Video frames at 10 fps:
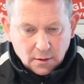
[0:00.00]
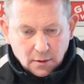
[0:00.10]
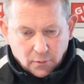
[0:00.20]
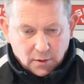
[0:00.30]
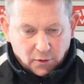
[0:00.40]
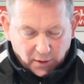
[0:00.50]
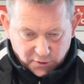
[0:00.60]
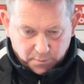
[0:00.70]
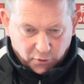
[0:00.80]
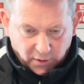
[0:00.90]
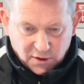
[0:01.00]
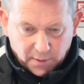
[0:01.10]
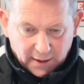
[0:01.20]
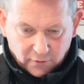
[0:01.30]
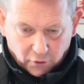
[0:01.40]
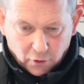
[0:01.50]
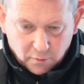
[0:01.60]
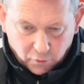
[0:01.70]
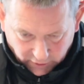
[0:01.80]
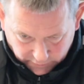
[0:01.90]
Queen's
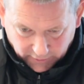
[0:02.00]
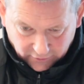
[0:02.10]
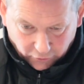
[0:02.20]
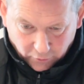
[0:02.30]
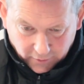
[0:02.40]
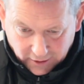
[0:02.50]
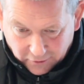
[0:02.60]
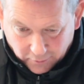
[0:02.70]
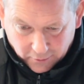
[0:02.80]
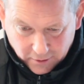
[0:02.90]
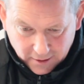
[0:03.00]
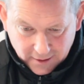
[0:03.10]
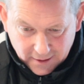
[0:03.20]
Park drew with Raith well.